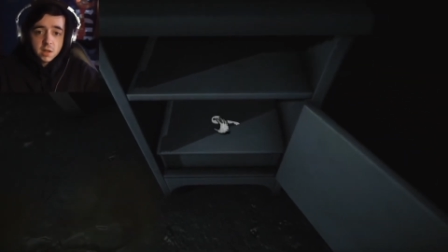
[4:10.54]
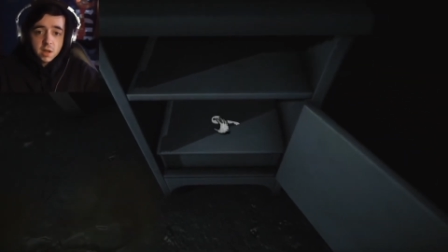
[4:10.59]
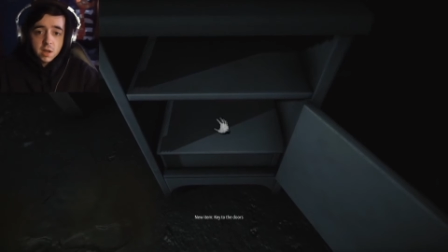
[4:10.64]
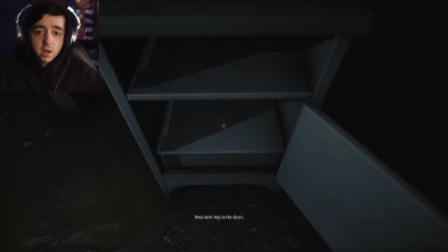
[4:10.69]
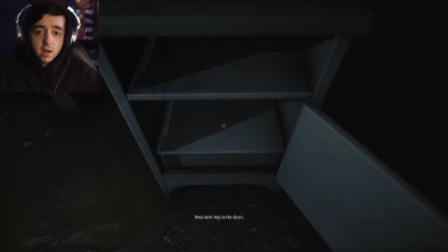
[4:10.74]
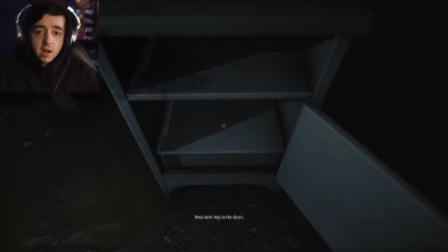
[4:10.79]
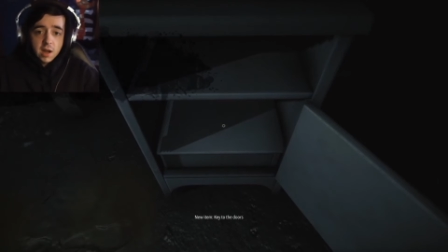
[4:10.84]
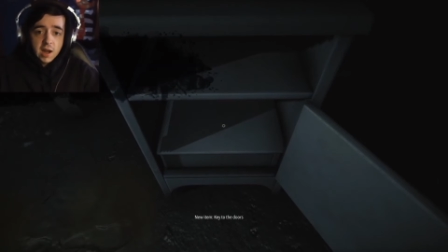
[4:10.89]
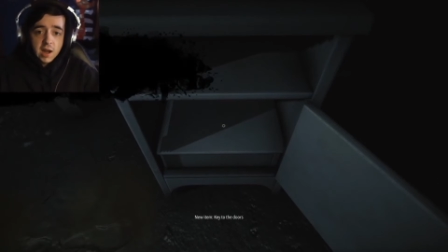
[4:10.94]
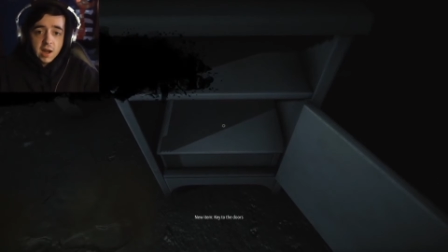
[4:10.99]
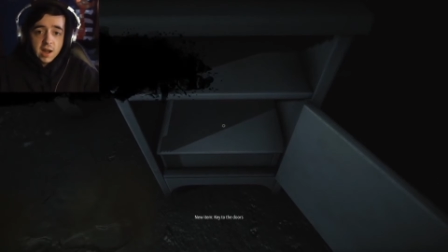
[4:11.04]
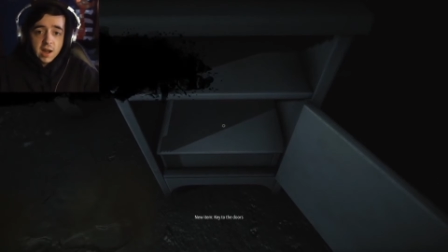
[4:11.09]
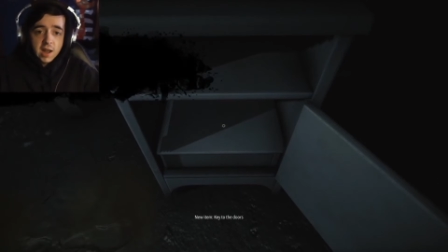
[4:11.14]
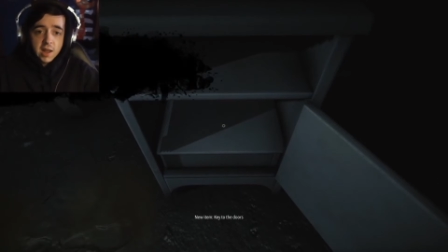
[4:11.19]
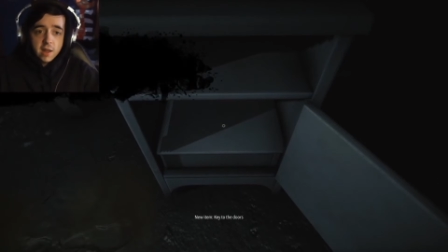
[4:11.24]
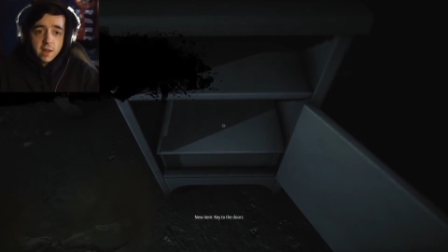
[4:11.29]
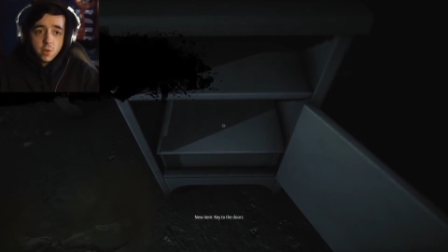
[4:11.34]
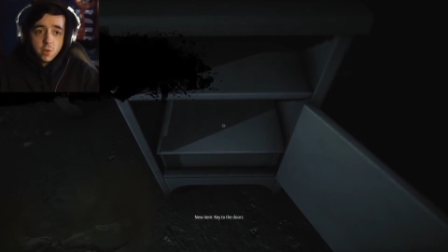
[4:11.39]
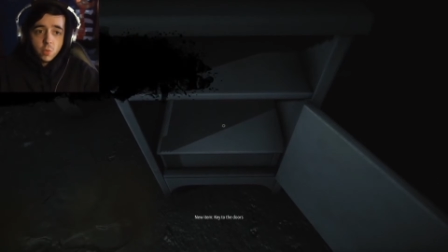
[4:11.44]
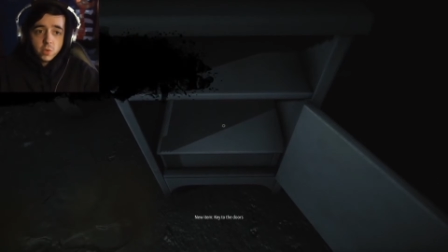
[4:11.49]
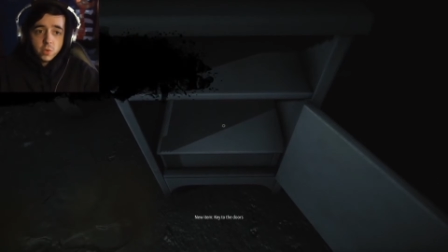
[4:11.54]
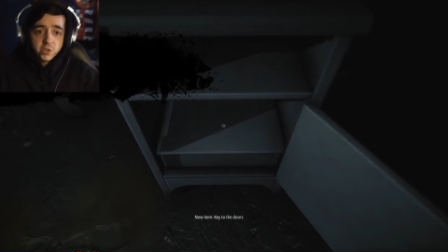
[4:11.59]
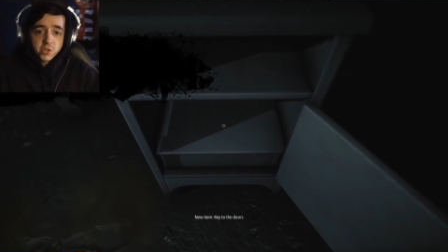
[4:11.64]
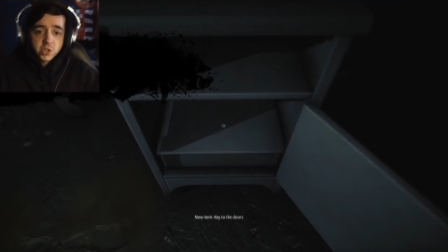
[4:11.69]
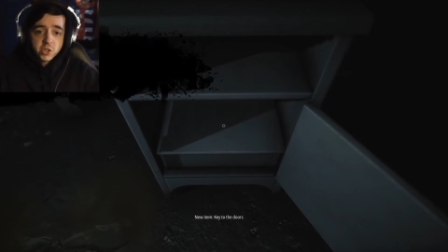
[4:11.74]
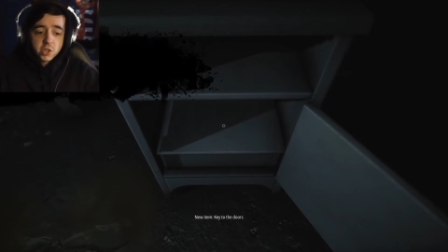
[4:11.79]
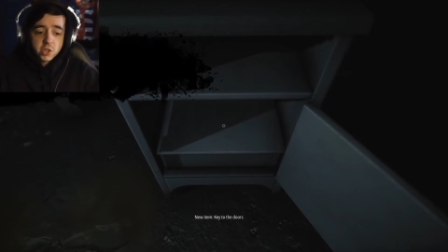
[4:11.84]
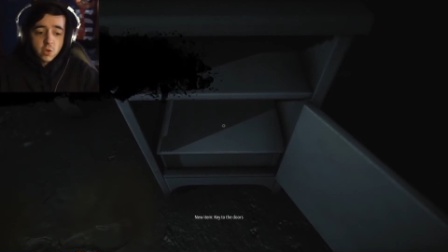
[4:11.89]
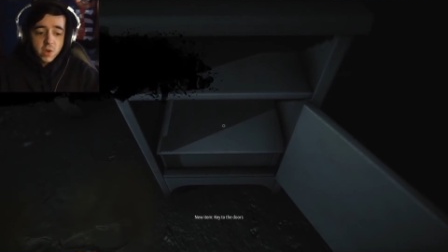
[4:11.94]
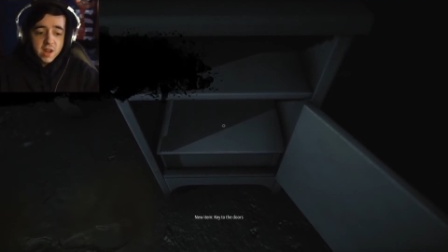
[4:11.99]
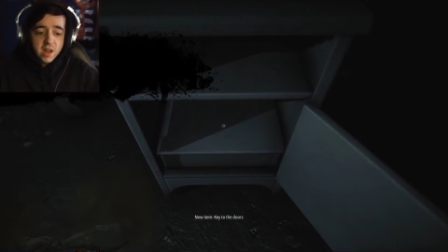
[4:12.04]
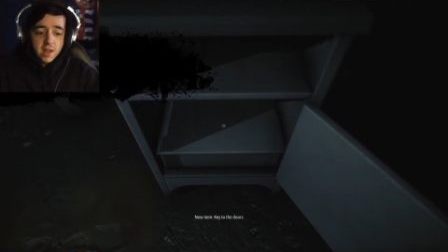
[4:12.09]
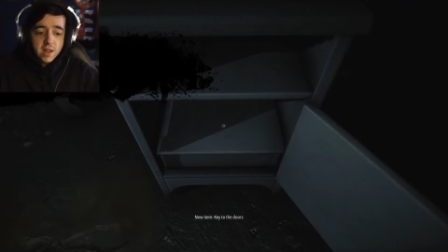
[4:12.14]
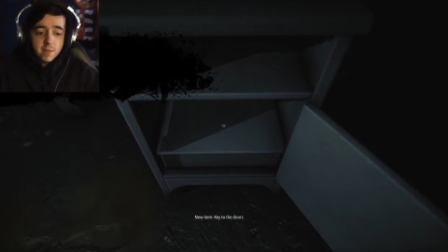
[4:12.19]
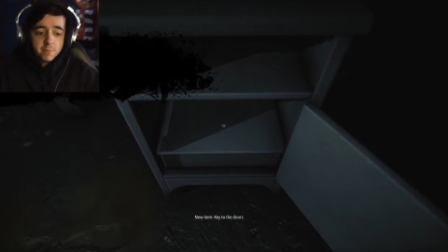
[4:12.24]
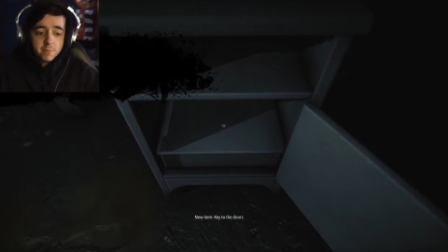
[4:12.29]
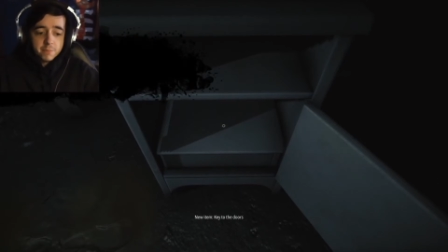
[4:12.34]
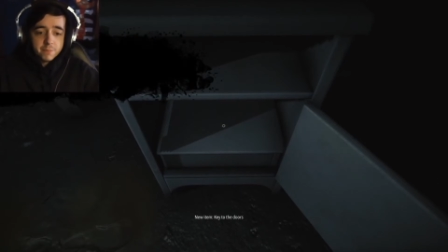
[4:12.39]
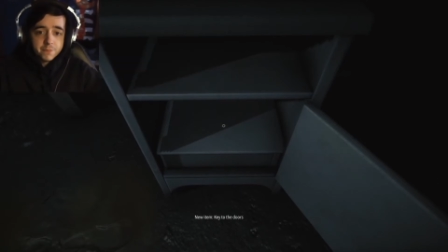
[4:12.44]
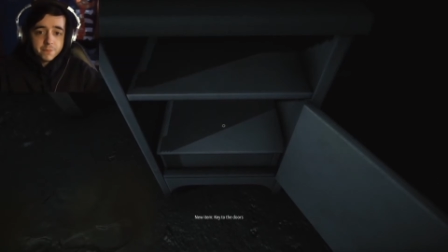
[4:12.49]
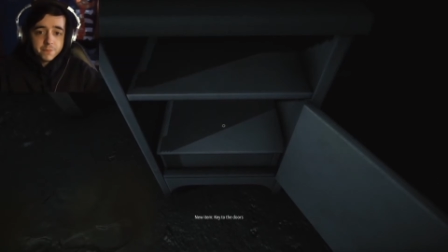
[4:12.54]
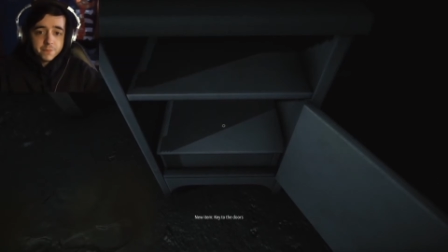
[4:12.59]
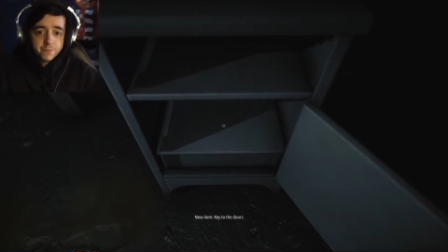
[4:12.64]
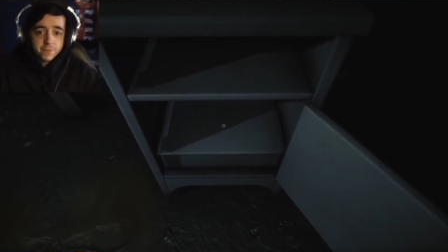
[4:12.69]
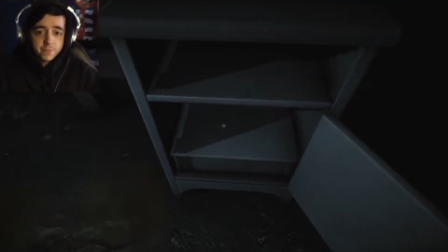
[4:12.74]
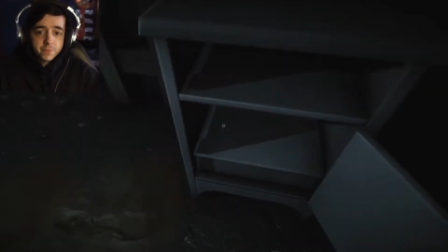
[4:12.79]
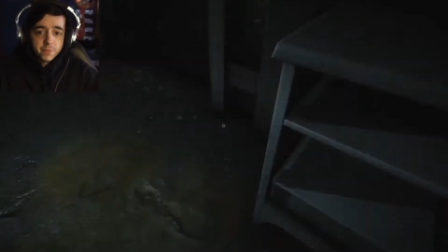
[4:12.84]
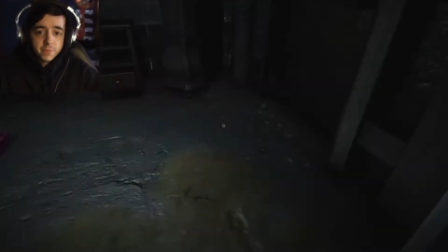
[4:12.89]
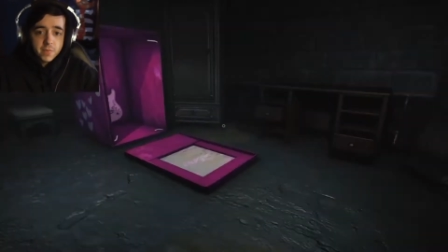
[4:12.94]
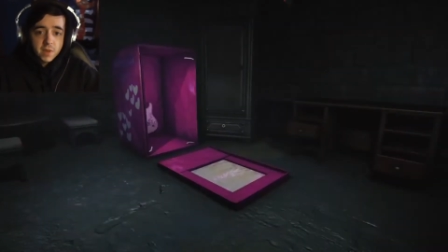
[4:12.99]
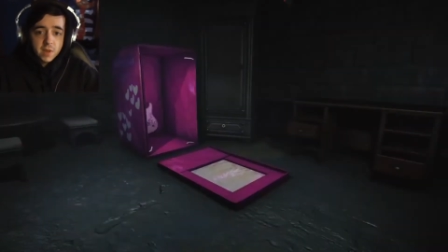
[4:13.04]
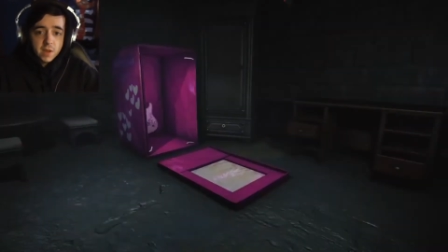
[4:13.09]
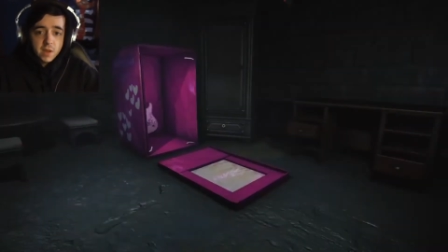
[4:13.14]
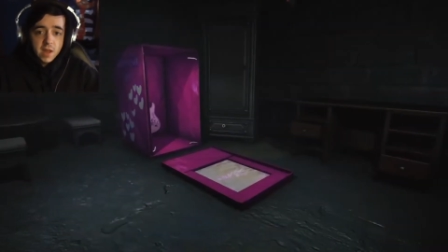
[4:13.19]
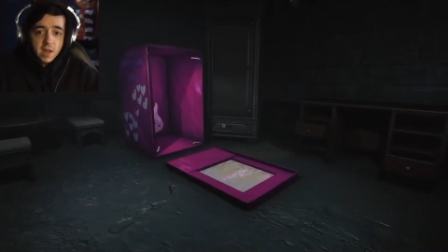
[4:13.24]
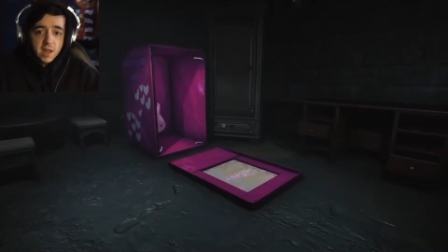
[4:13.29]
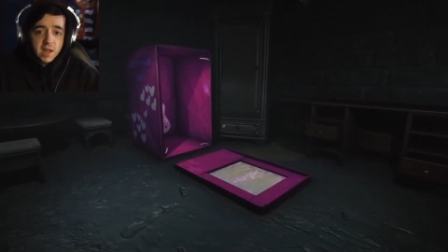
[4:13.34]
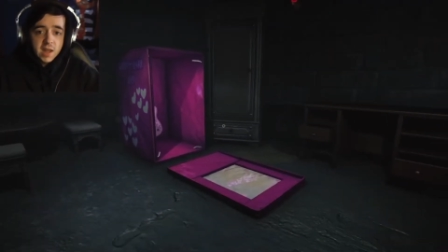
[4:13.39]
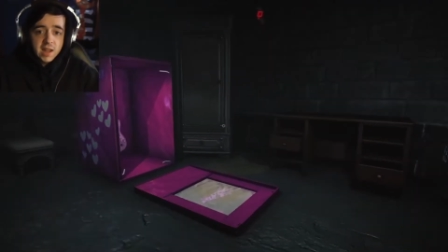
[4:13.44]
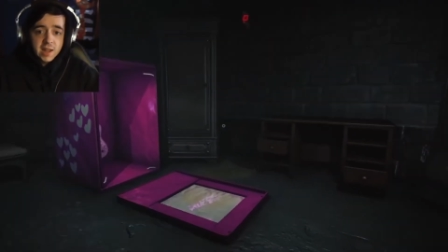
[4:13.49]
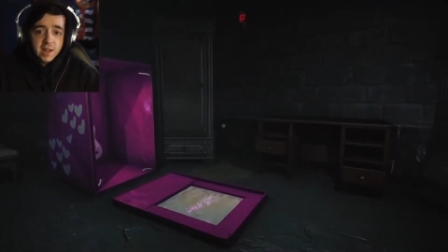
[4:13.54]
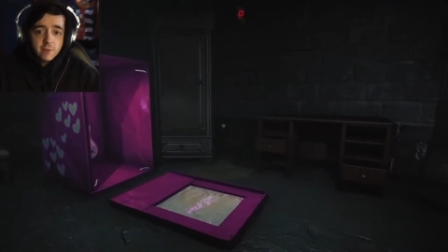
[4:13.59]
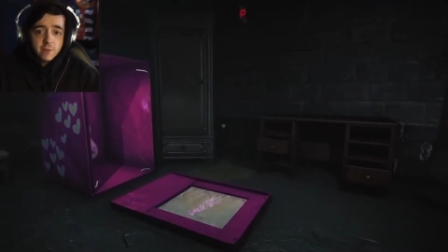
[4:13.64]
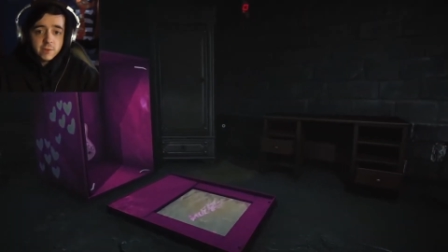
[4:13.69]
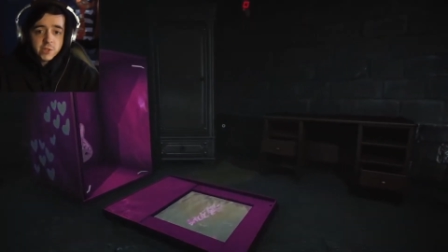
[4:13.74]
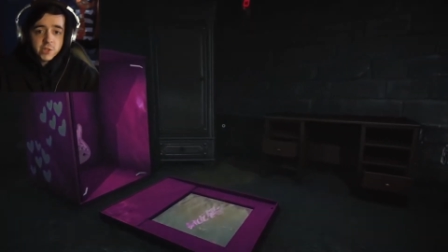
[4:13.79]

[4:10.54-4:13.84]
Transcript: I would scream, and he was